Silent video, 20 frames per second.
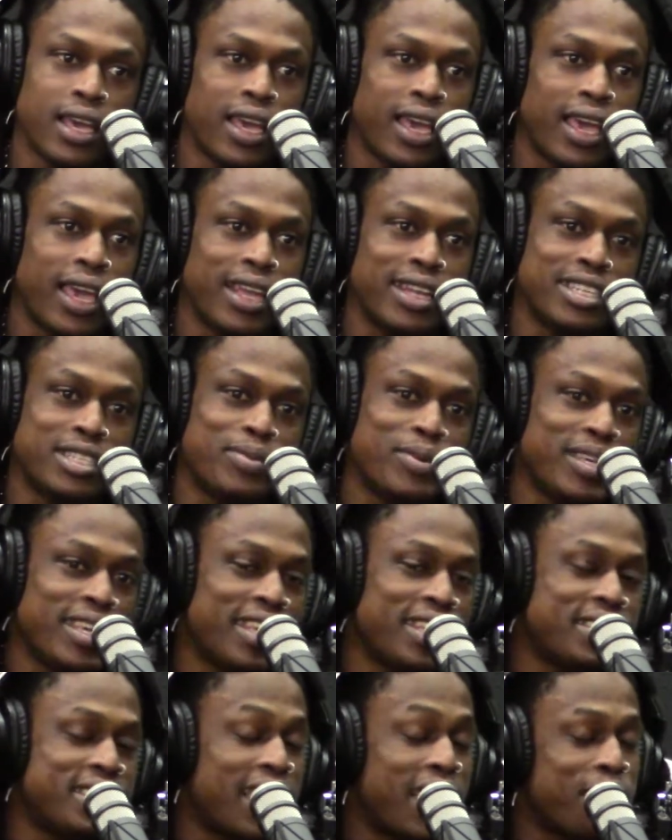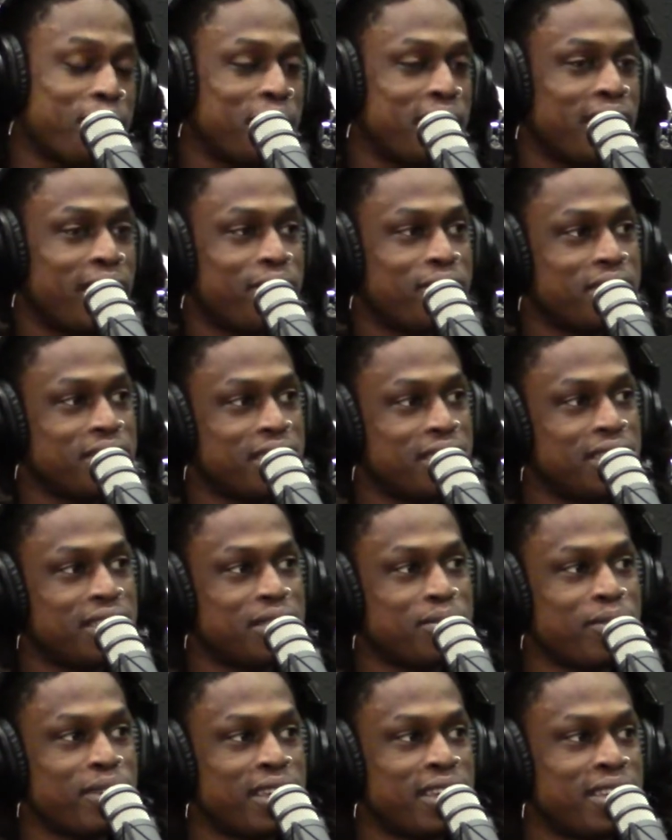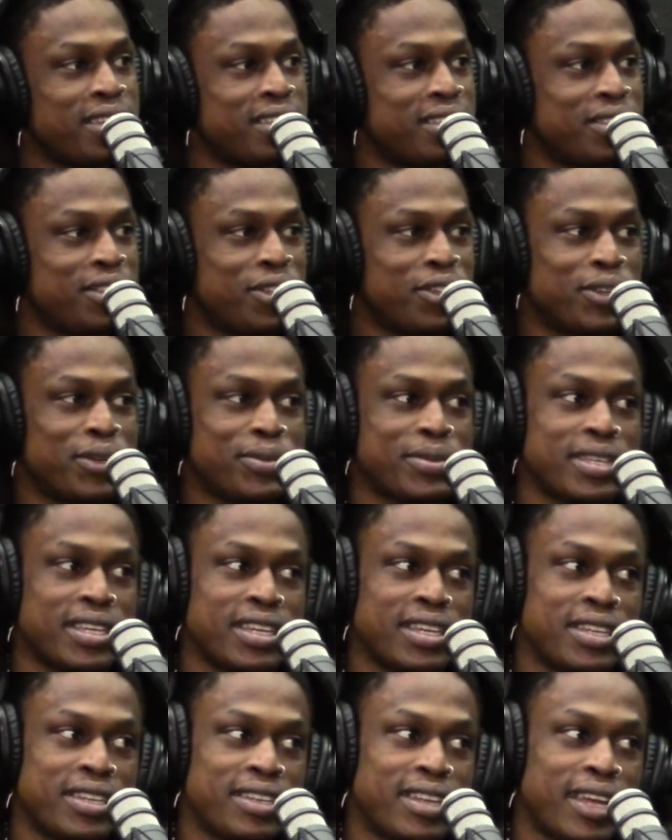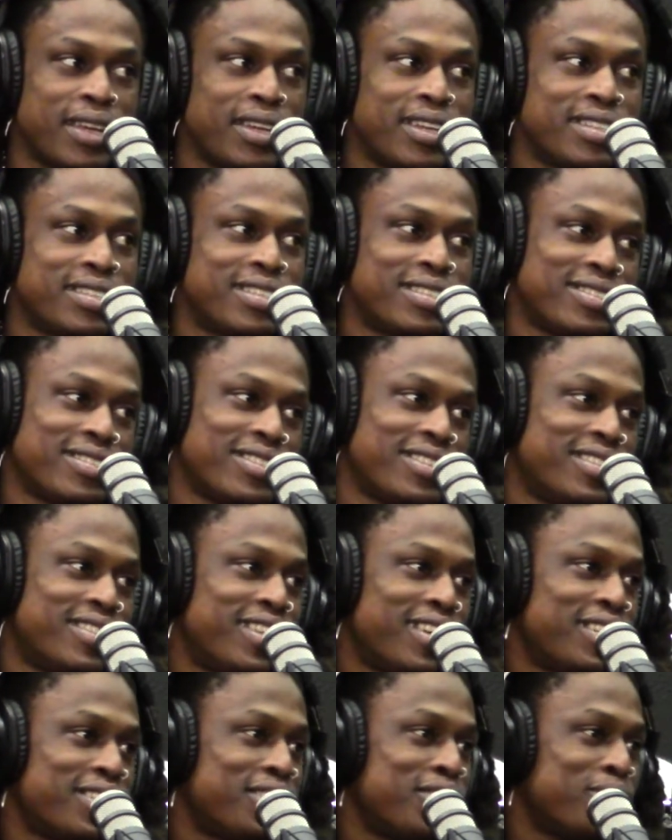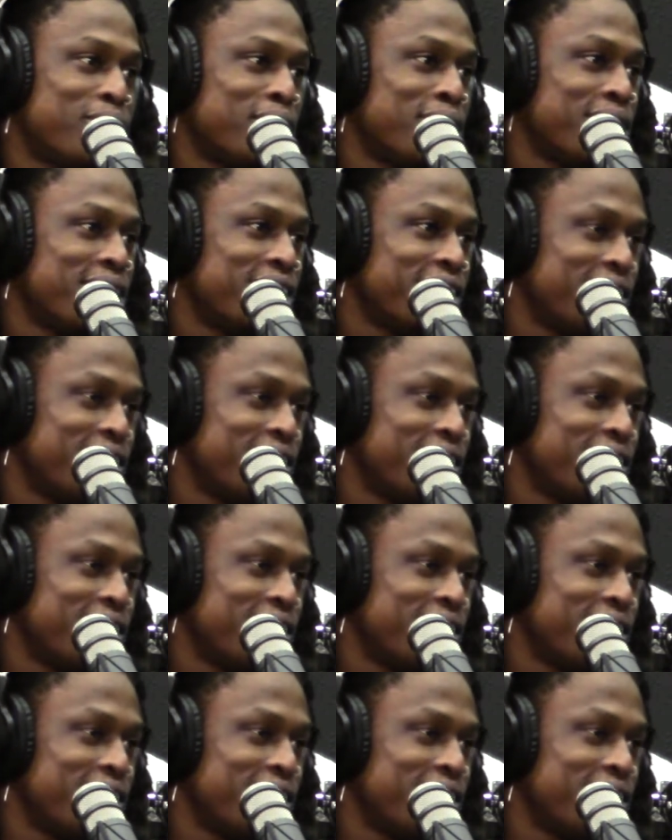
And just been getting tapped in ever since, man. You know what I'm saying? That is that short.